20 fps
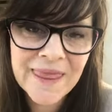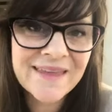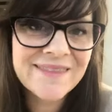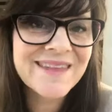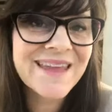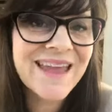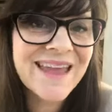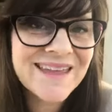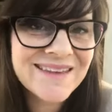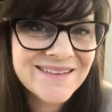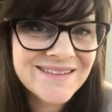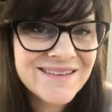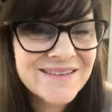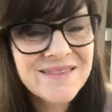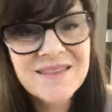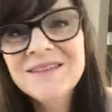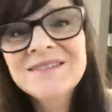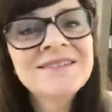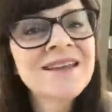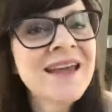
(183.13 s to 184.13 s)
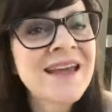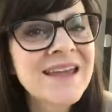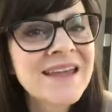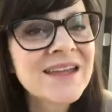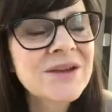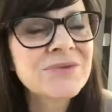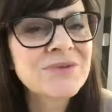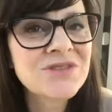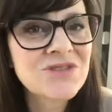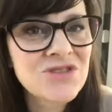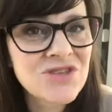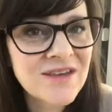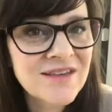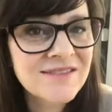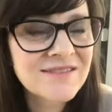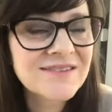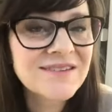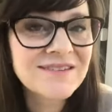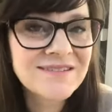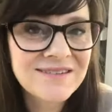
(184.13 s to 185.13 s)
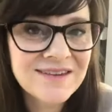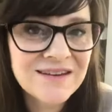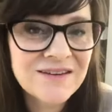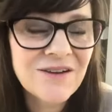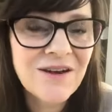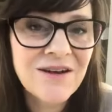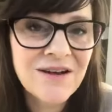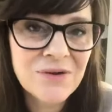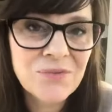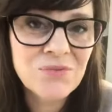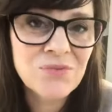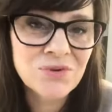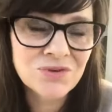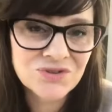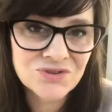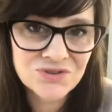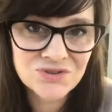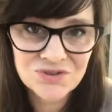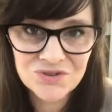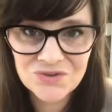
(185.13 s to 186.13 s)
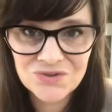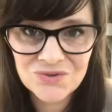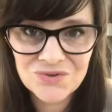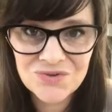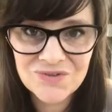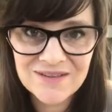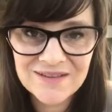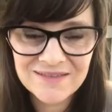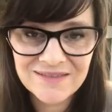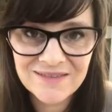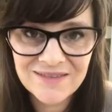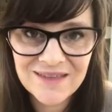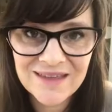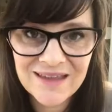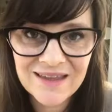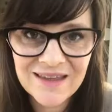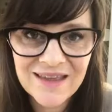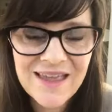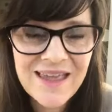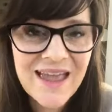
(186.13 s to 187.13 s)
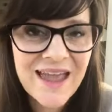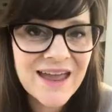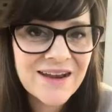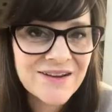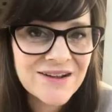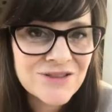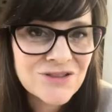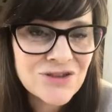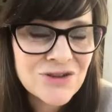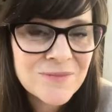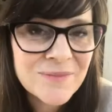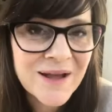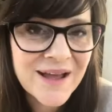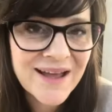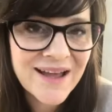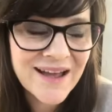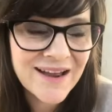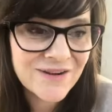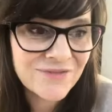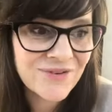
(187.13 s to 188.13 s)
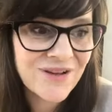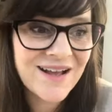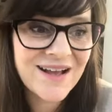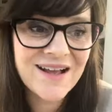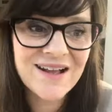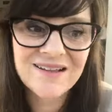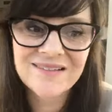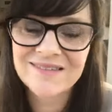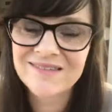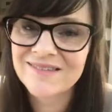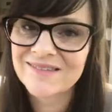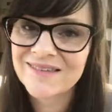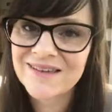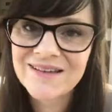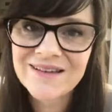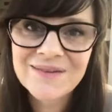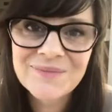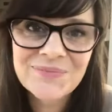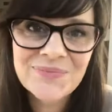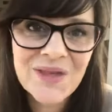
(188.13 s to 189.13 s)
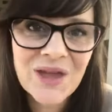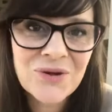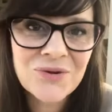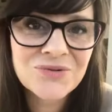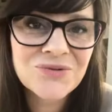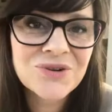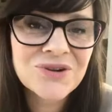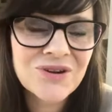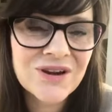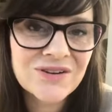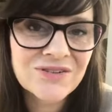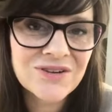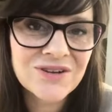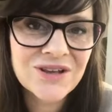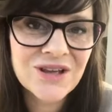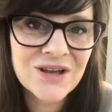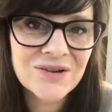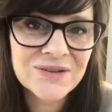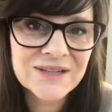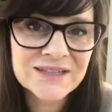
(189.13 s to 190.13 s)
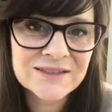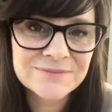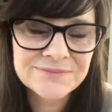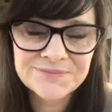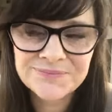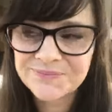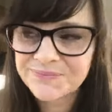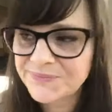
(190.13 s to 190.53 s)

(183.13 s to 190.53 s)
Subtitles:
At the end of the day, it was just, did I want to do this thing? And I knew my heart of hearts I would regret not going.